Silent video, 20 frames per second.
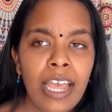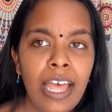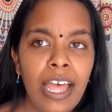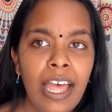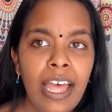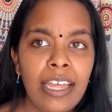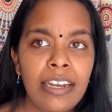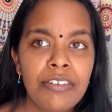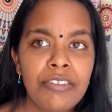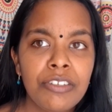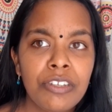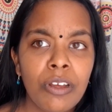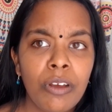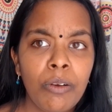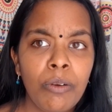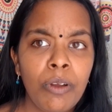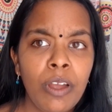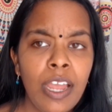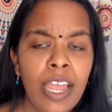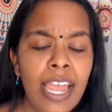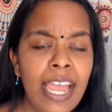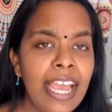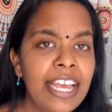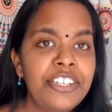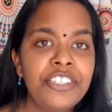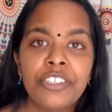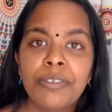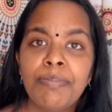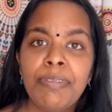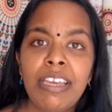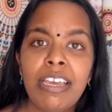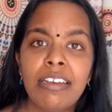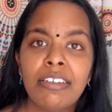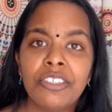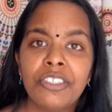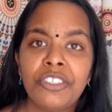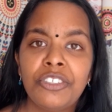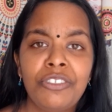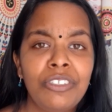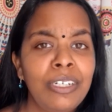And so it took me
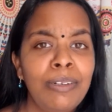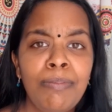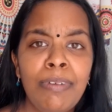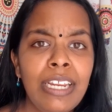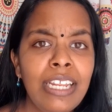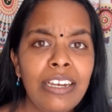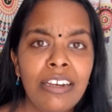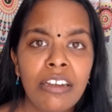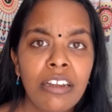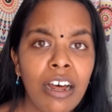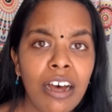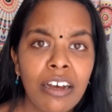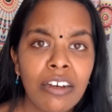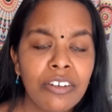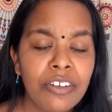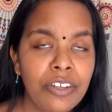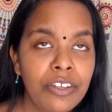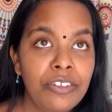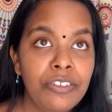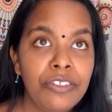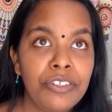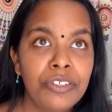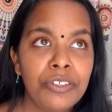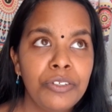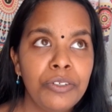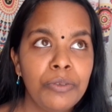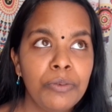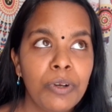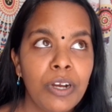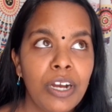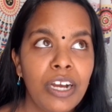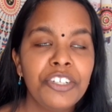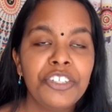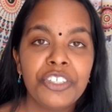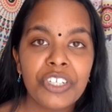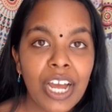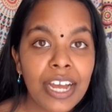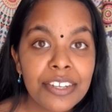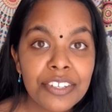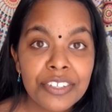extremely long to
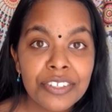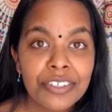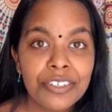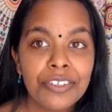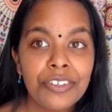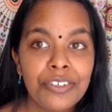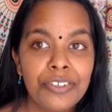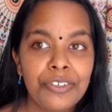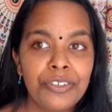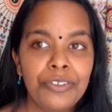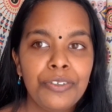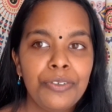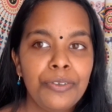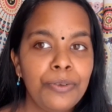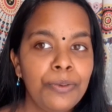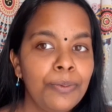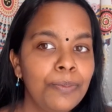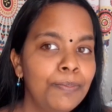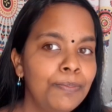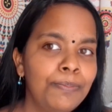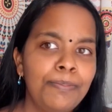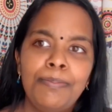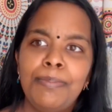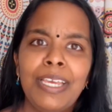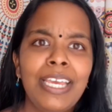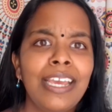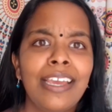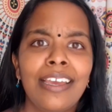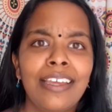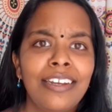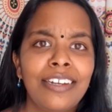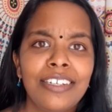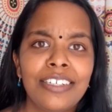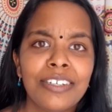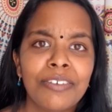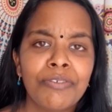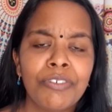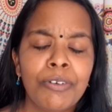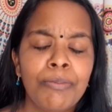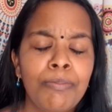adjust to being in a
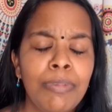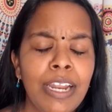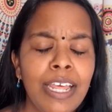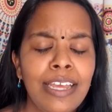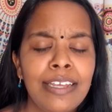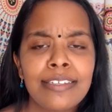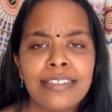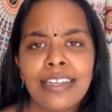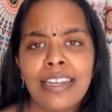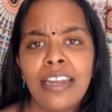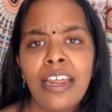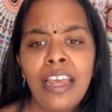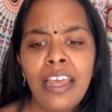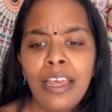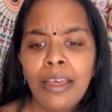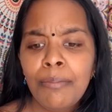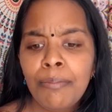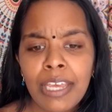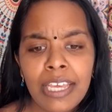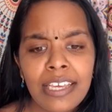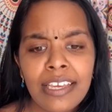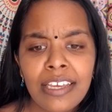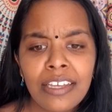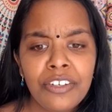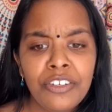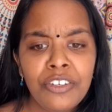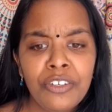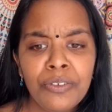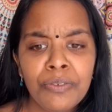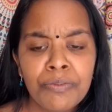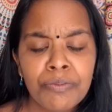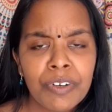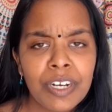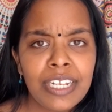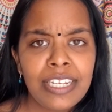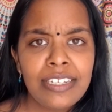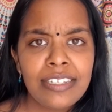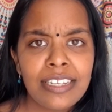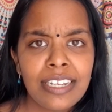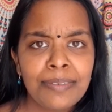different place and making new friends.